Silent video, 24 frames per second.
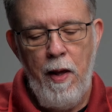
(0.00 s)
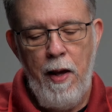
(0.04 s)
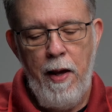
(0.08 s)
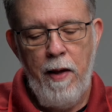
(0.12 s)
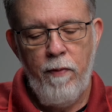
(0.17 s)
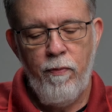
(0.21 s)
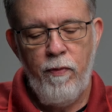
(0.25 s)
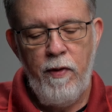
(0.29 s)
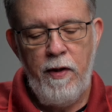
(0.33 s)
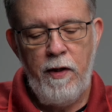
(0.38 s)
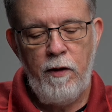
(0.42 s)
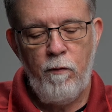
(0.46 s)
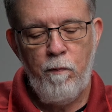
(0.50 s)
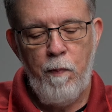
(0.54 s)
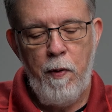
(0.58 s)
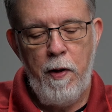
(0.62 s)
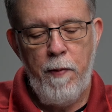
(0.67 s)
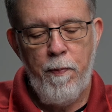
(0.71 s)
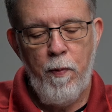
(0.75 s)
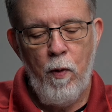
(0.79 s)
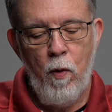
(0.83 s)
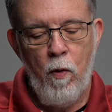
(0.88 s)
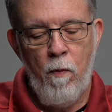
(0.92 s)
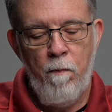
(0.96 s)
And these
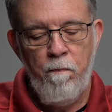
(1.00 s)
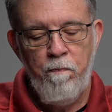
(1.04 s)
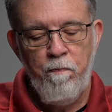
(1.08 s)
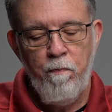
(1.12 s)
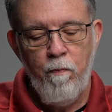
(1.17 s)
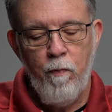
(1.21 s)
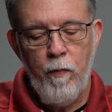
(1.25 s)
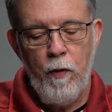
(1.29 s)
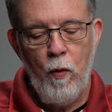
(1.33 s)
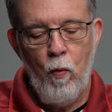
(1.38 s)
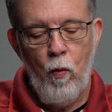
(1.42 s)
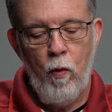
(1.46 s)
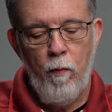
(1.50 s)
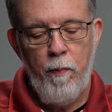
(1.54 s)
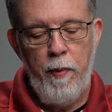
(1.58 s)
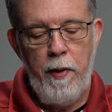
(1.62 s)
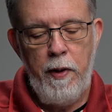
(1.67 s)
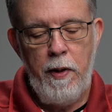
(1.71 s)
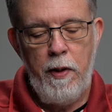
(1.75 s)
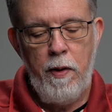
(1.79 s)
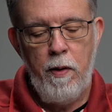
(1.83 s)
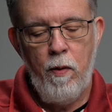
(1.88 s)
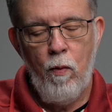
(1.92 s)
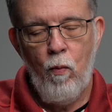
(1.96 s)
people will
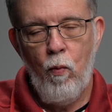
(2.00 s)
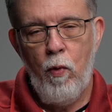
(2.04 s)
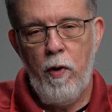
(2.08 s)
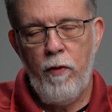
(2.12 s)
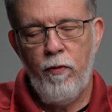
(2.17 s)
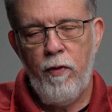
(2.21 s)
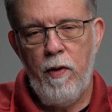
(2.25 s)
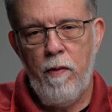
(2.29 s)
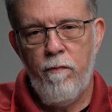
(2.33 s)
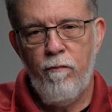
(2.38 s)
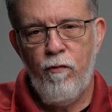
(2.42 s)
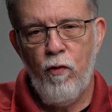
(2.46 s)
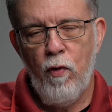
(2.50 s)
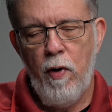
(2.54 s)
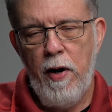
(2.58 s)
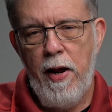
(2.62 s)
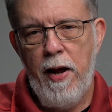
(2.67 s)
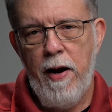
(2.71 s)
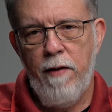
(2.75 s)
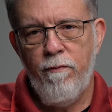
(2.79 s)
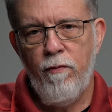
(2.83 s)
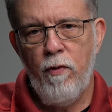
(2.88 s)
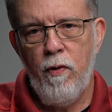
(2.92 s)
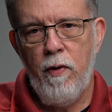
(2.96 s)
be with him
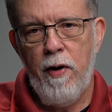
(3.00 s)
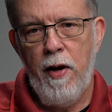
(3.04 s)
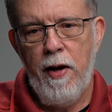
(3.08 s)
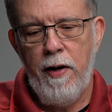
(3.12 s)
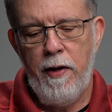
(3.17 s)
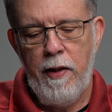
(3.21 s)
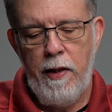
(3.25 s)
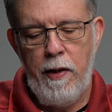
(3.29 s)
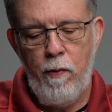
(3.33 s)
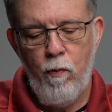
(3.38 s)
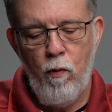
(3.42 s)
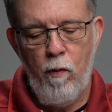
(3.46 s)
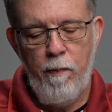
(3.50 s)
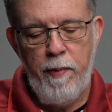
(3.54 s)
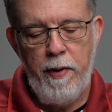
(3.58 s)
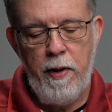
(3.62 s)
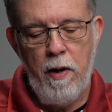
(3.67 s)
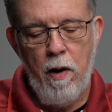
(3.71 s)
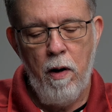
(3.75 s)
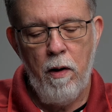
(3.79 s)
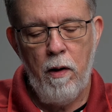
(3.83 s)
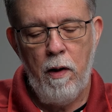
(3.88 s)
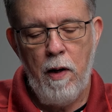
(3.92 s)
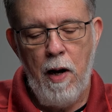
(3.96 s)
forever, and he will be
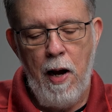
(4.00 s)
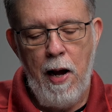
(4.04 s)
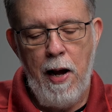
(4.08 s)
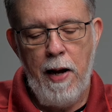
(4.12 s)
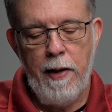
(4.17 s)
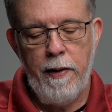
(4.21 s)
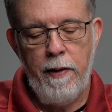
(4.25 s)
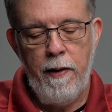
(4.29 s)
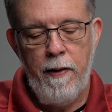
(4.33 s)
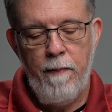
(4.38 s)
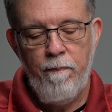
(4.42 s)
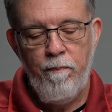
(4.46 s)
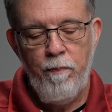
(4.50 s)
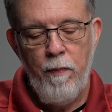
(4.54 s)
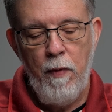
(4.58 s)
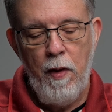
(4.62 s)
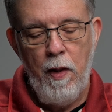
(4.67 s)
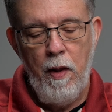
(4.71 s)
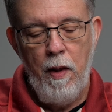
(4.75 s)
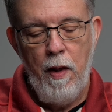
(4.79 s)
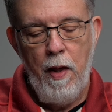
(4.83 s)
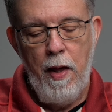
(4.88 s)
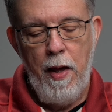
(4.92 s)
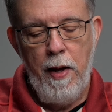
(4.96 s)
our God,
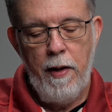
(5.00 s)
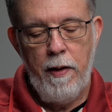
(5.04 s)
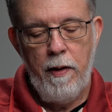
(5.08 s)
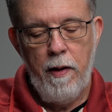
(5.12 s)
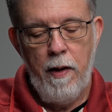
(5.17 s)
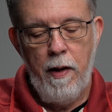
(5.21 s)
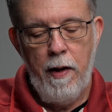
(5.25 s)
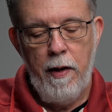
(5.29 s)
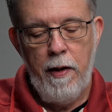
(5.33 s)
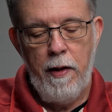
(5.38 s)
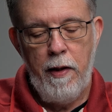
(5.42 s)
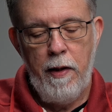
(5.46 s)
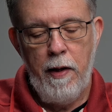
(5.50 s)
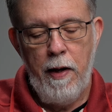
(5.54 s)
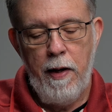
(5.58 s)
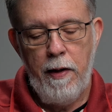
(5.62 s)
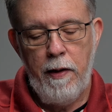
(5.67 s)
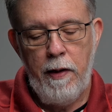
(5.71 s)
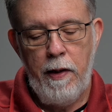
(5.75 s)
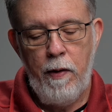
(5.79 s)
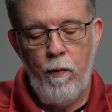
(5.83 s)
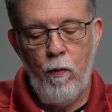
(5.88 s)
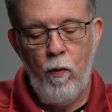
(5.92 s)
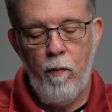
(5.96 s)
and,
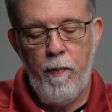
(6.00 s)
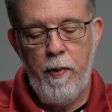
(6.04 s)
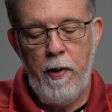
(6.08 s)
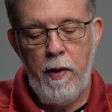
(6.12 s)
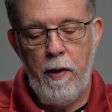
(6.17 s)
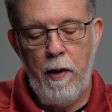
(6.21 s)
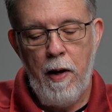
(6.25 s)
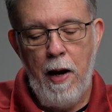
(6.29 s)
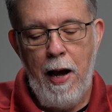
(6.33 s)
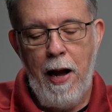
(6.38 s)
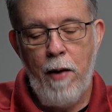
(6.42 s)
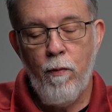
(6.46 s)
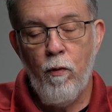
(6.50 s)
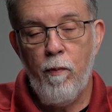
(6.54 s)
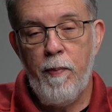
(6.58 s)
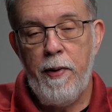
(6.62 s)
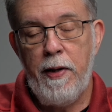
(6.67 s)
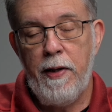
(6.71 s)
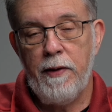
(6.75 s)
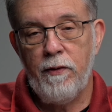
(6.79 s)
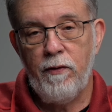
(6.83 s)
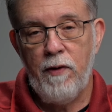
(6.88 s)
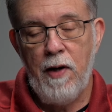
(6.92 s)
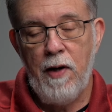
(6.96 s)
and he will be, I will be his